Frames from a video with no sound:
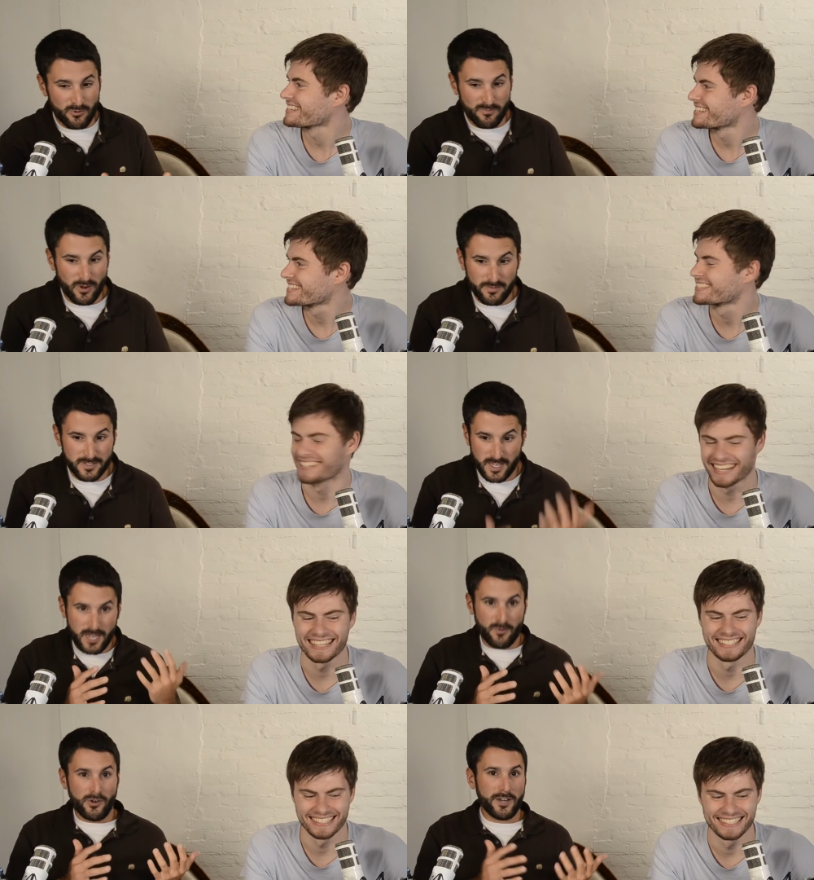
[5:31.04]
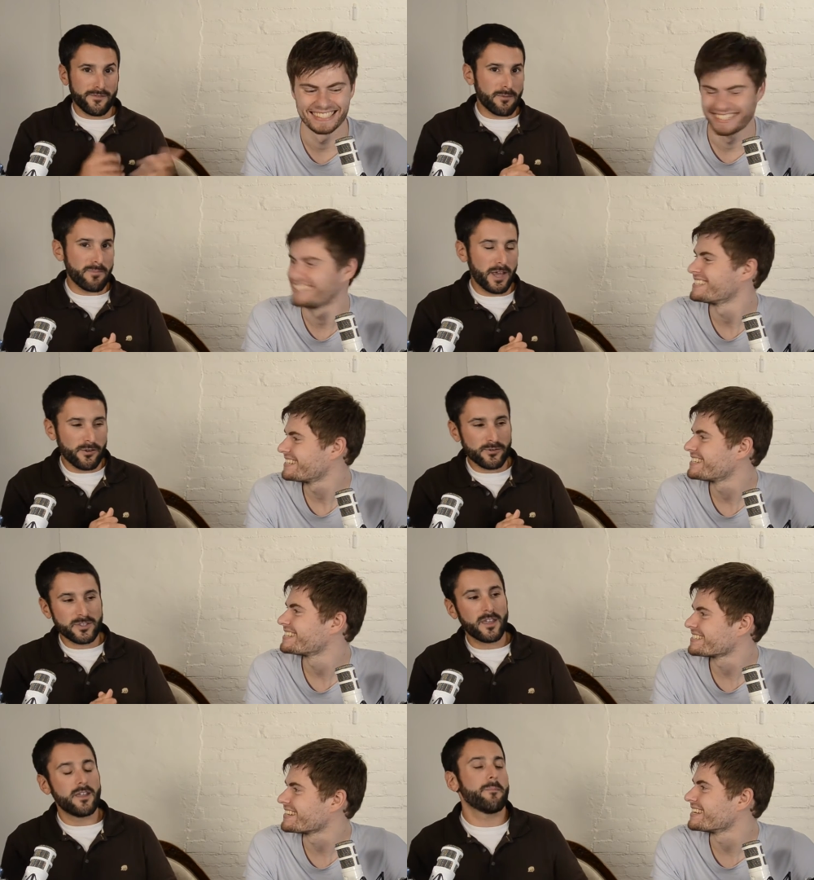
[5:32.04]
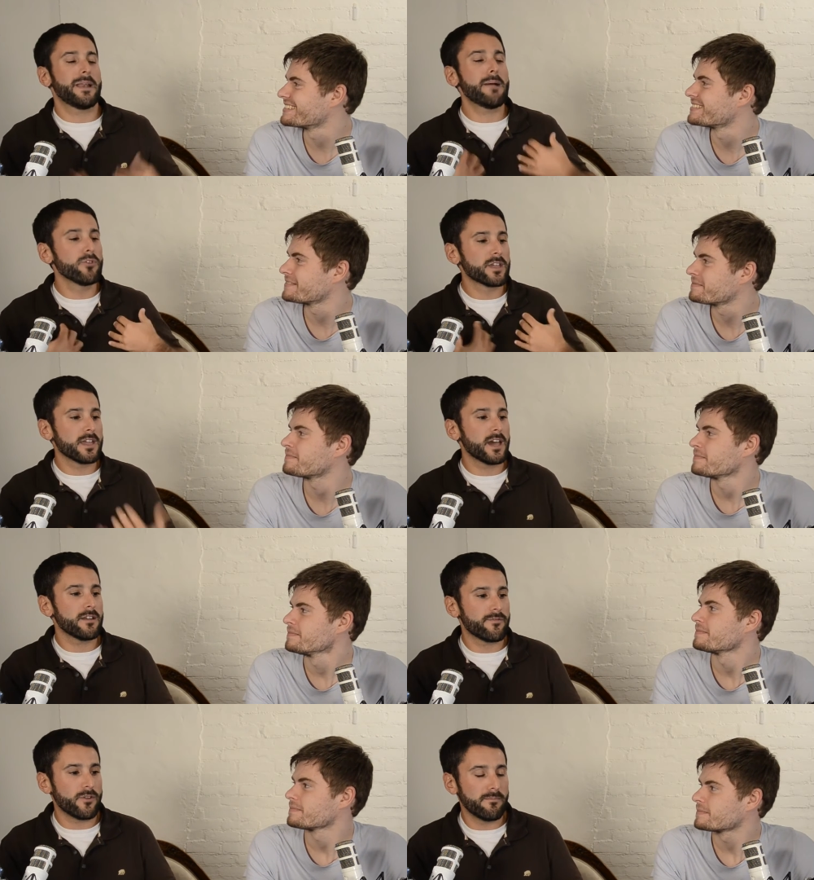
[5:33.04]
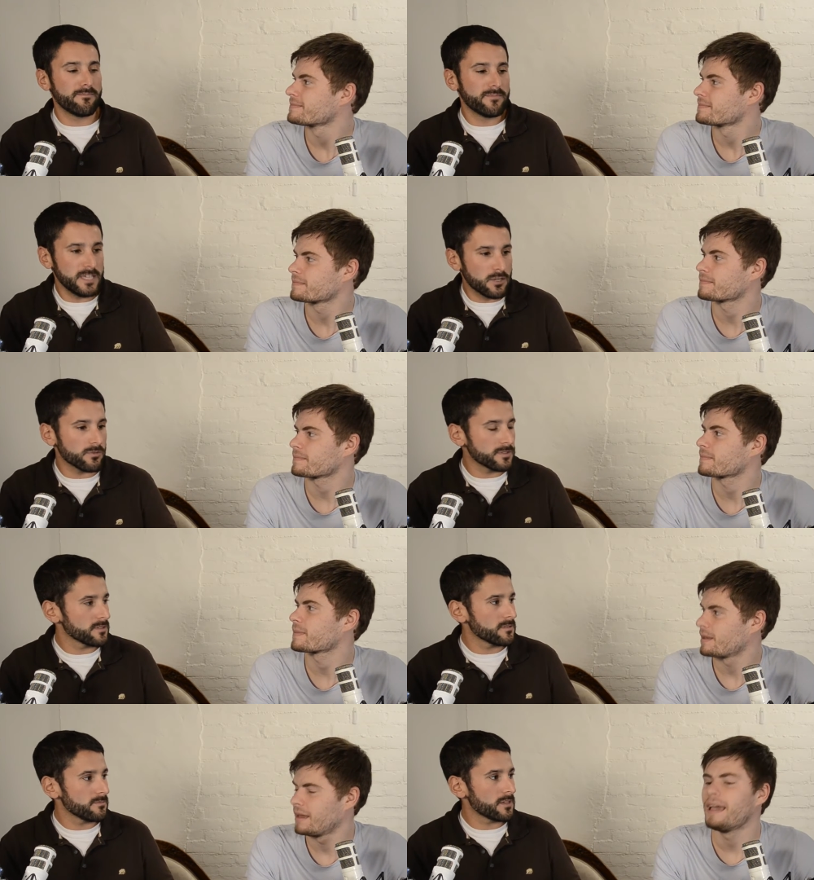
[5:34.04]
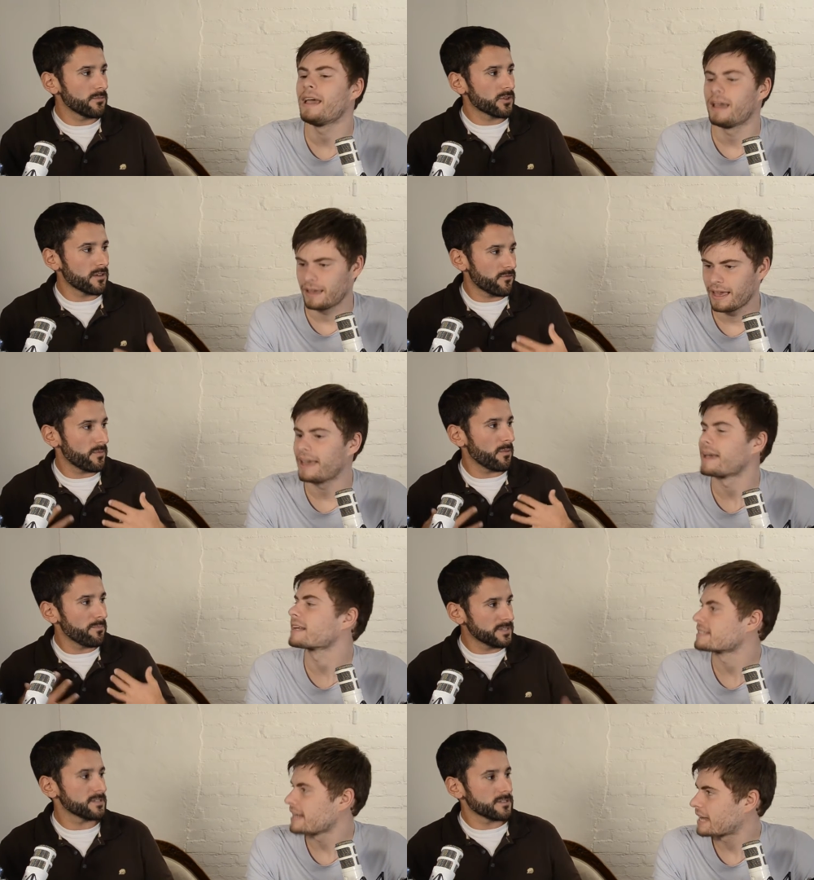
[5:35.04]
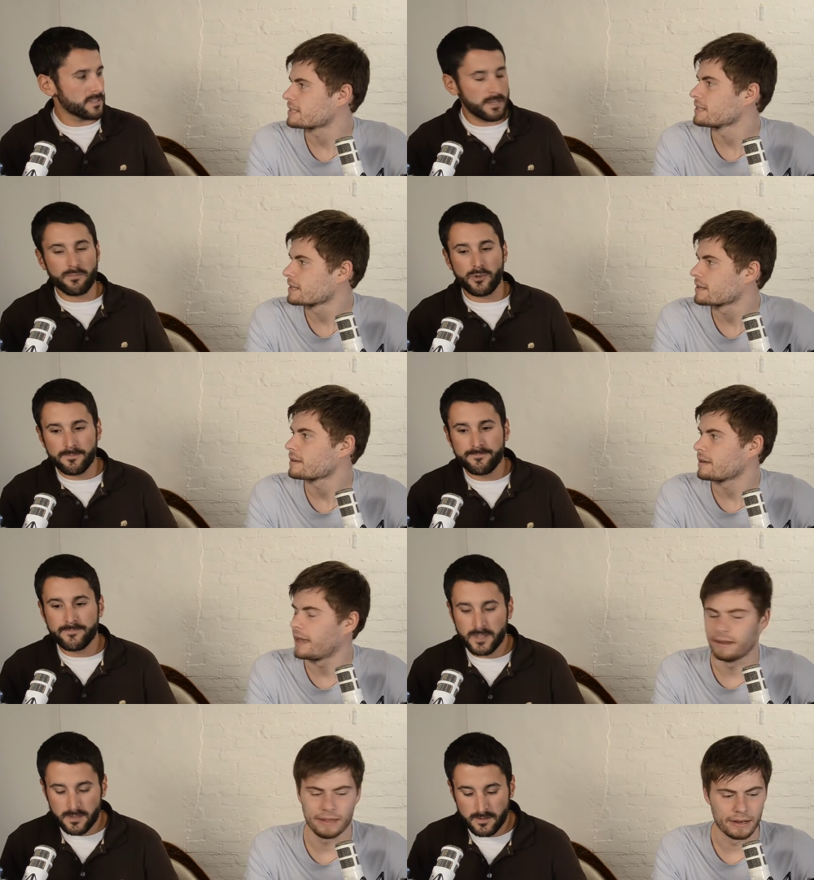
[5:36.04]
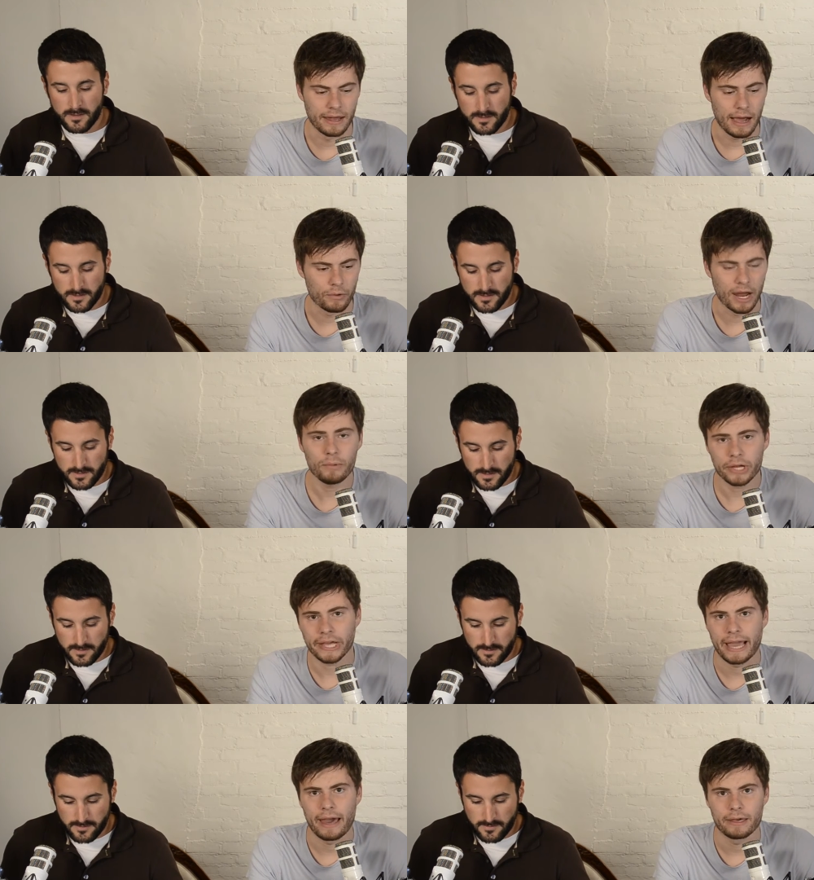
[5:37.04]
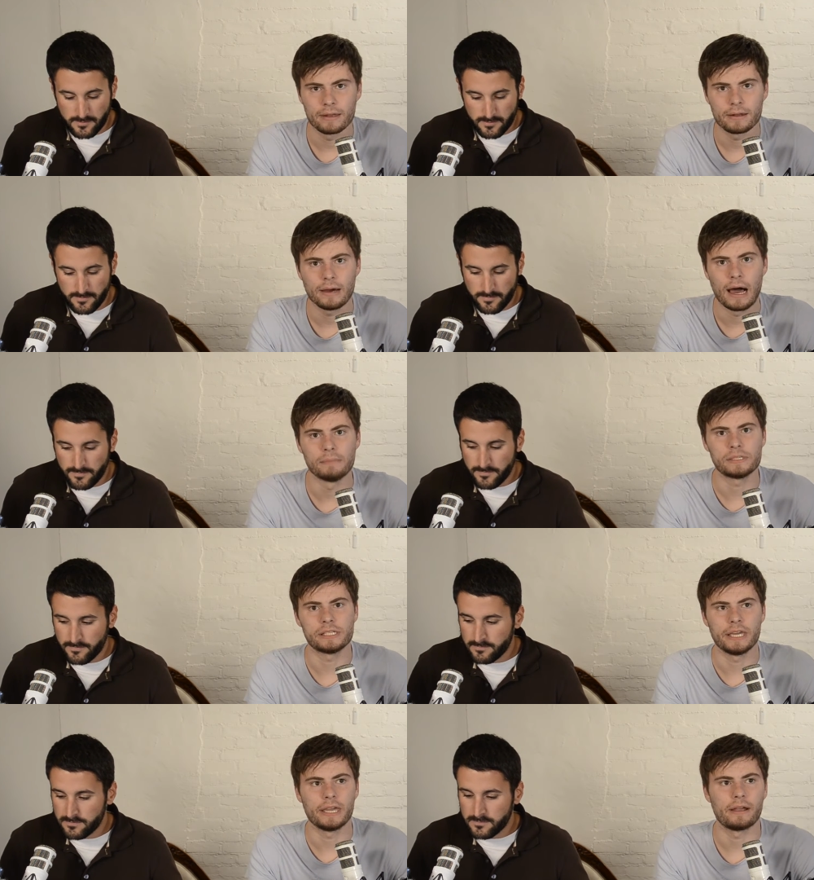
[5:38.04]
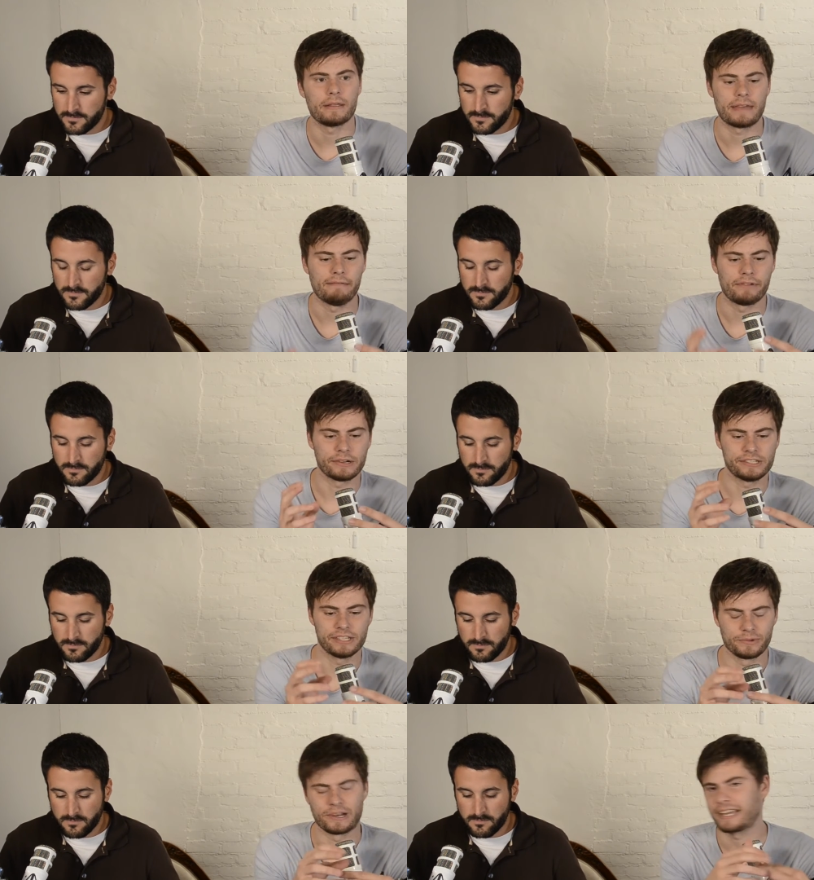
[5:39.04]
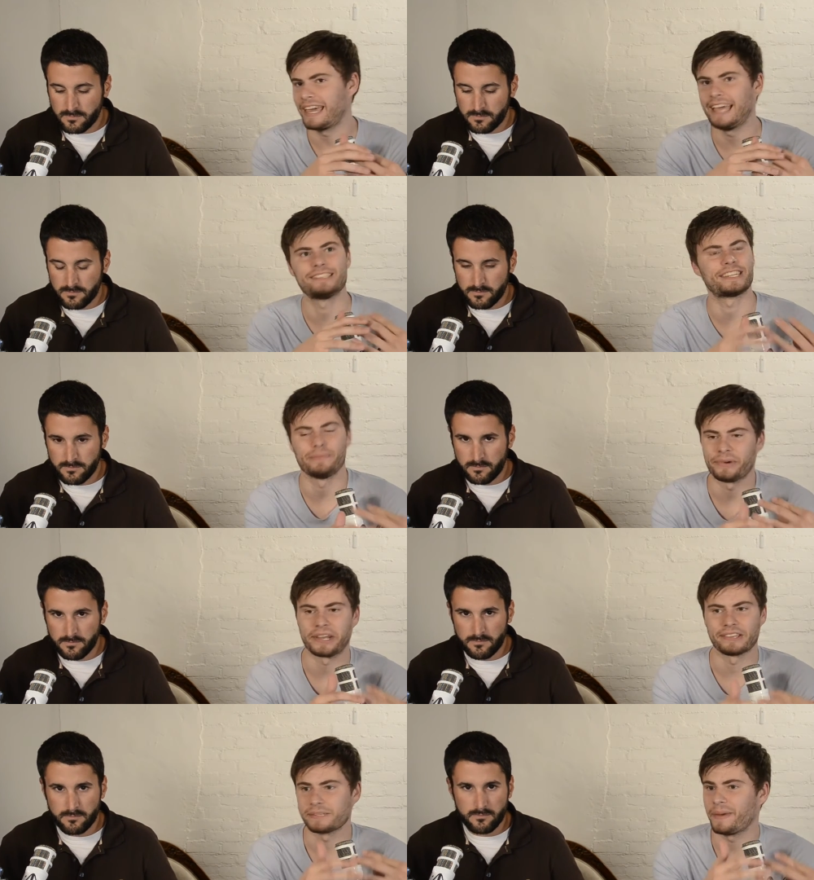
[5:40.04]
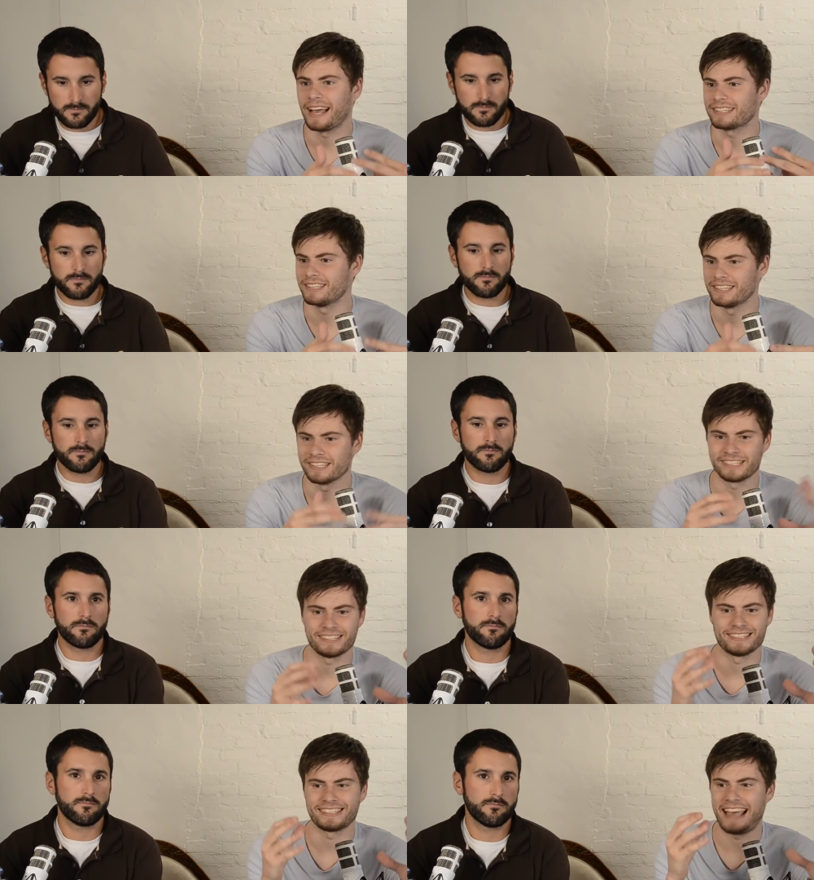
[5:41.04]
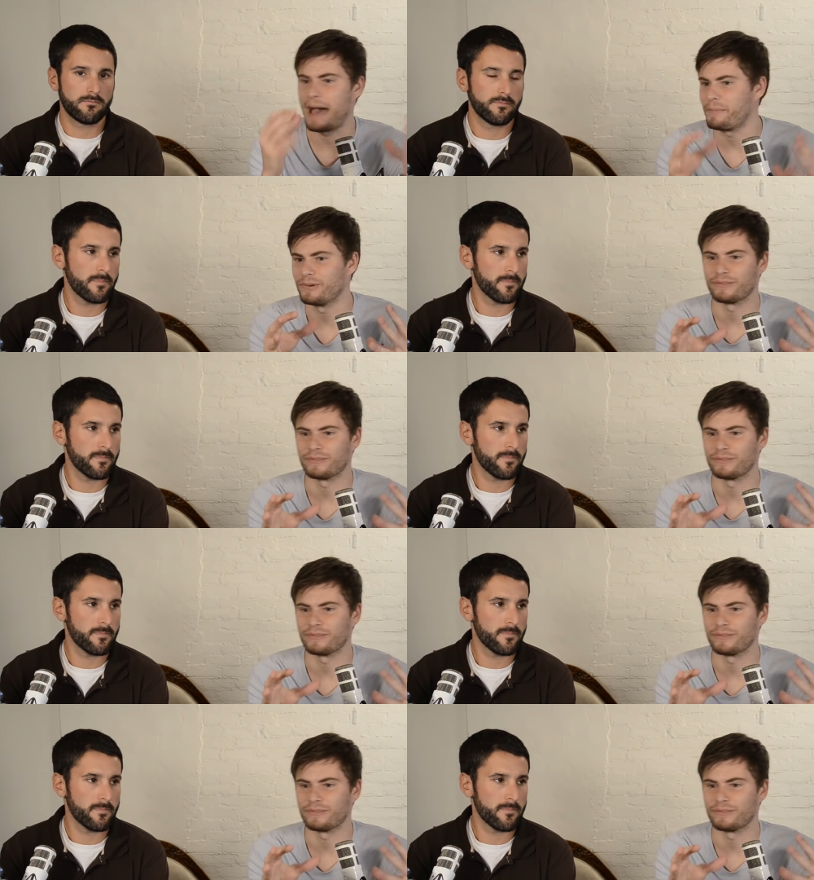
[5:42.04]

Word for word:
Speaker 1: would probably say, right. hey, we're not even competitors. Right. But I'm looking at it from ecosystems, I'm looking at it from the exactly. business standpoint.
Speaker 2: And, and when I'm looking at it, I'm seeing that very similar. I hate to keep bringing this back to these this Apple